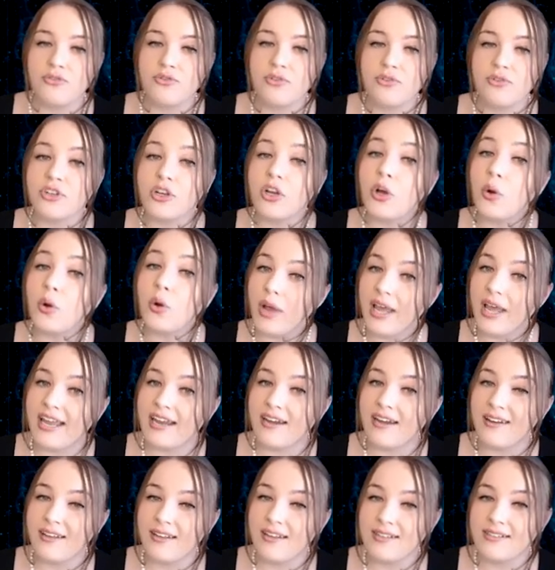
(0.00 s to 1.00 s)
Georgia
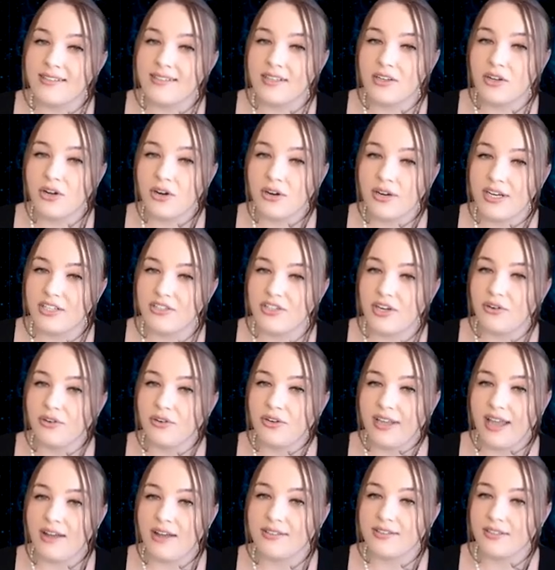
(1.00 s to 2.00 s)
Quinn is the current
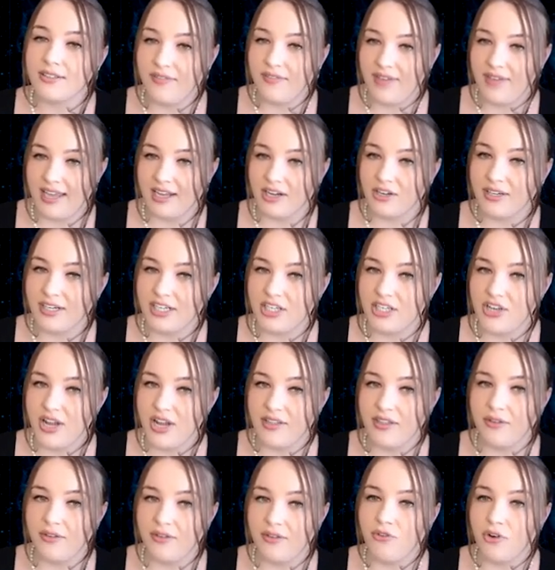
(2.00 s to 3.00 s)
general counsel of Anchorage
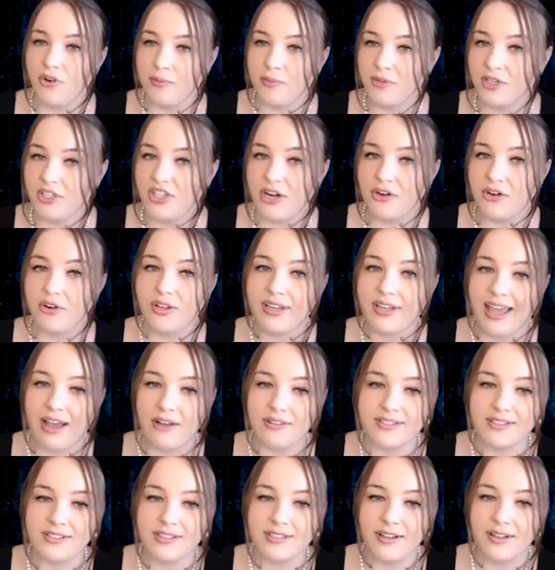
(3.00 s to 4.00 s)
and the former general
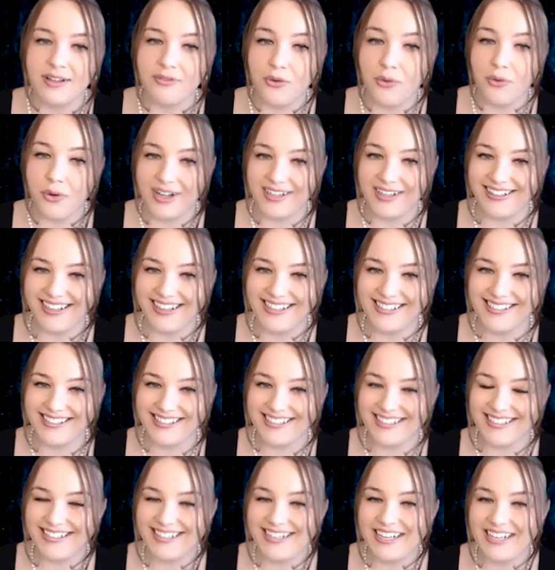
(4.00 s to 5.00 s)
counsel of
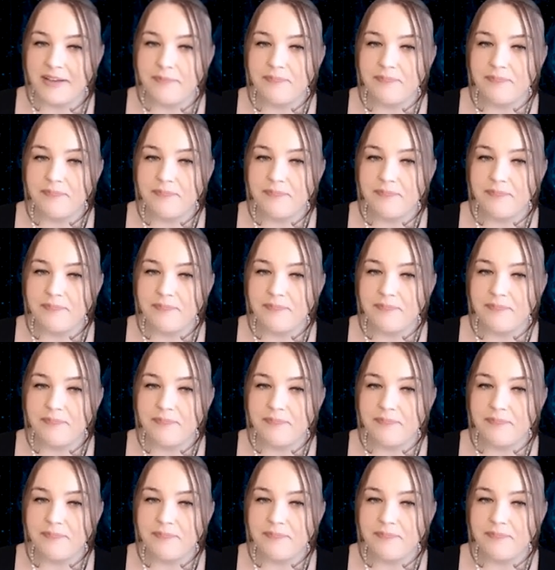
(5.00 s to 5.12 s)
CoinList.